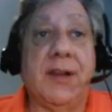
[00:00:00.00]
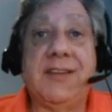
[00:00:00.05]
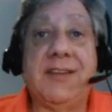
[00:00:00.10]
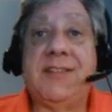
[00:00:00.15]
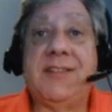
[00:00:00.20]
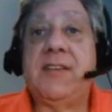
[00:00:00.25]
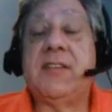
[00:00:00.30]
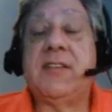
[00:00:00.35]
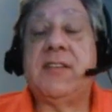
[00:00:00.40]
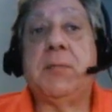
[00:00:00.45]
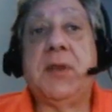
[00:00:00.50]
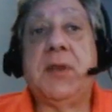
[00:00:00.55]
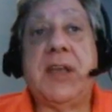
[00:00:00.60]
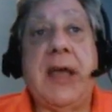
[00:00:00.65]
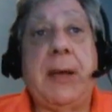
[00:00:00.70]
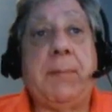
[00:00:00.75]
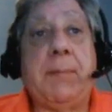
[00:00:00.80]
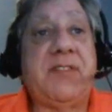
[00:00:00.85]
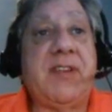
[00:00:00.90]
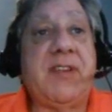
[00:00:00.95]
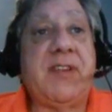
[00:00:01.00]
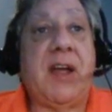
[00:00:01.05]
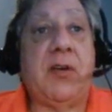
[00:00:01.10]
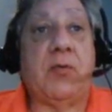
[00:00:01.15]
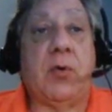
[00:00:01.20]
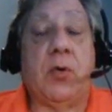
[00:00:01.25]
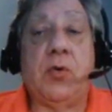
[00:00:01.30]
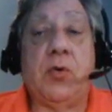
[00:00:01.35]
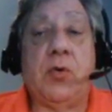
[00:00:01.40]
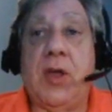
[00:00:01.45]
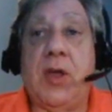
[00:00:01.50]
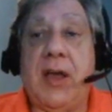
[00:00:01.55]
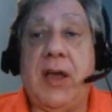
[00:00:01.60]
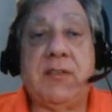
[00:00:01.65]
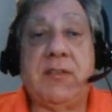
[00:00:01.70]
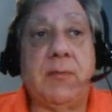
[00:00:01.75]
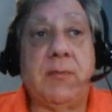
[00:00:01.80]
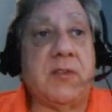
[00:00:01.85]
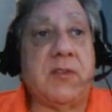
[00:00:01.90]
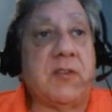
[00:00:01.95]
Let's say something happens down the road, you
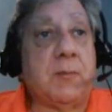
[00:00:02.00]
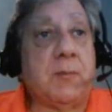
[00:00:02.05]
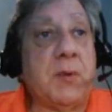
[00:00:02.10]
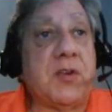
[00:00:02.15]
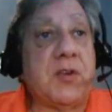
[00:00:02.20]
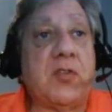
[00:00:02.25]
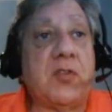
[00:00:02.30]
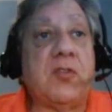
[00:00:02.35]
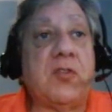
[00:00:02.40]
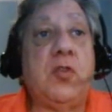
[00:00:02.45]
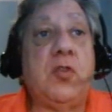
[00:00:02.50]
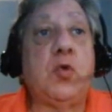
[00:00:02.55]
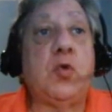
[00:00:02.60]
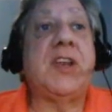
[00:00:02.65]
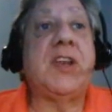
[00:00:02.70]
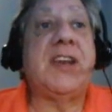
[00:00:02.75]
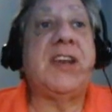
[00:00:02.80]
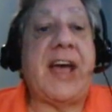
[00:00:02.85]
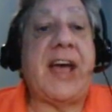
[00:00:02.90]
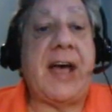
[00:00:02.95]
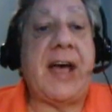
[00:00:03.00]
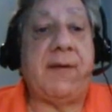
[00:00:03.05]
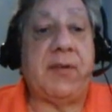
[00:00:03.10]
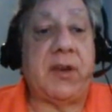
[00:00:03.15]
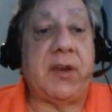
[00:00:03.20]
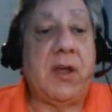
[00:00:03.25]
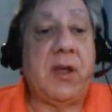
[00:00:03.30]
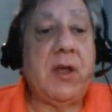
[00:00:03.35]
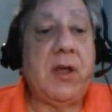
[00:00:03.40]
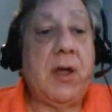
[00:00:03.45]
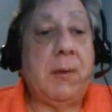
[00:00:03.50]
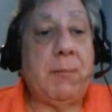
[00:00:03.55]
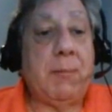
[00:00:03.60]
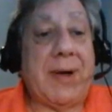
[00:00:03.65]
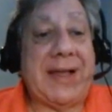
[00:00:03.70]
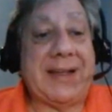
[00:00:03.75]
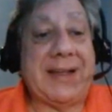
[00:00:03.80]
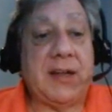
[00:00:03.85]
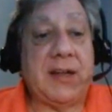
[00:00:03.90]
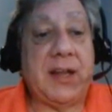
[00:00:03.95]
have some suspicions, you can have it.
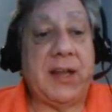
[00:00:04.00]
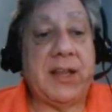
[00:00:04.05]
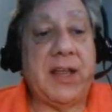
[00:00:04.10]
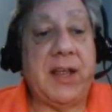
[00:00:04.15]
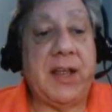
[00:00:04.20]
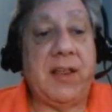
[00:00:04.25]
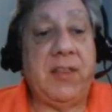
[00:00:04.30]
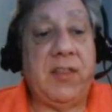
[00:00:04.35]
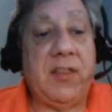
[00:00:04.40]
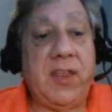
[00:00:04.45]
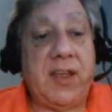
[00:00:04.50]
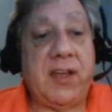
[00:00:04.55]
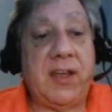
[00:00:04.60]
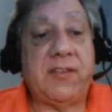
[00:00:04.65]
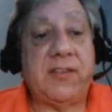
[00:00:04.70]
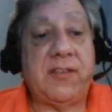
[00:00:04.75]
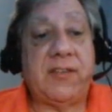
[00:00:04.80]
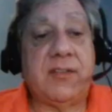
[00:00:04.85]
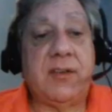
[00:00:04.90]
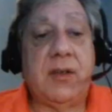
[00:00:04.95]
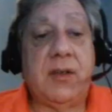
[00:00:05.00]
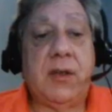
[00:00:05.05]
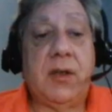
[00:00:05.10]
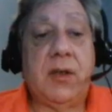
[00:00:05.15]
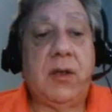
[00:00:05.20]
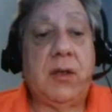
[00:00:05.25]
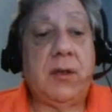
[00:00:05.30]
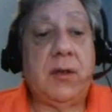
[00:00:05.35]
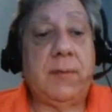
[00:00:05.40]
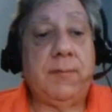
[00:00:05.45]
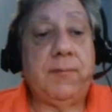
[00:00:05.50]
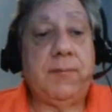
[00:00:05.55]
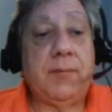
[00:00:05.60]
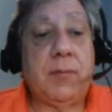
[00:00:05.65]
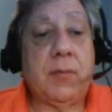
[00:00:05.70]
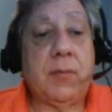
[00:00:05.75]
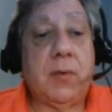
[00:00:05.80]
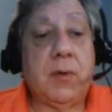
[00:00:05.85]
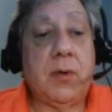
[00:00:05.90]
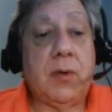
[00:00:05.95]
By clicking this,
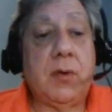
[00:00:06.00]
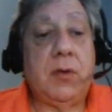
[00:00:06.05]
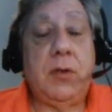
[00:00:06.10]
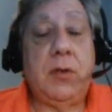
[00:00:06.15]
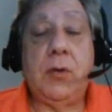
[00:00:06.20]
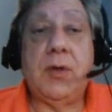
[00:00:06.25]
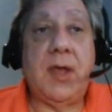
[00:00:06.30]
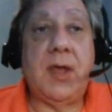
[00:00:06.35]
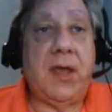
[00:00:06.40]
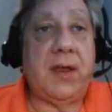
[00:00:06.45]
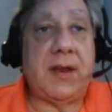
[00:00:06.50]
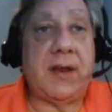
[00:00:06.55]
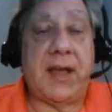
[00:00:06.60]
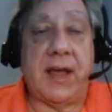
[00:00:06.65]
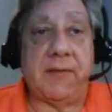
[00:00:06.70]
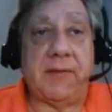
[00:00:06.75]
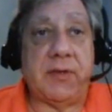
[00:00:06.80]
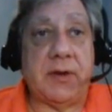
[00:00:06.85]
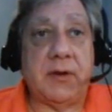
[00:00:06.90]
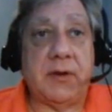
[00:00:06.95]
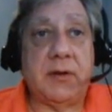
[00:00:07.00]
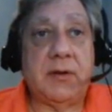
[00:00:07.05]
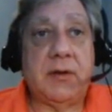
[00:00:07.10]
you can't have it.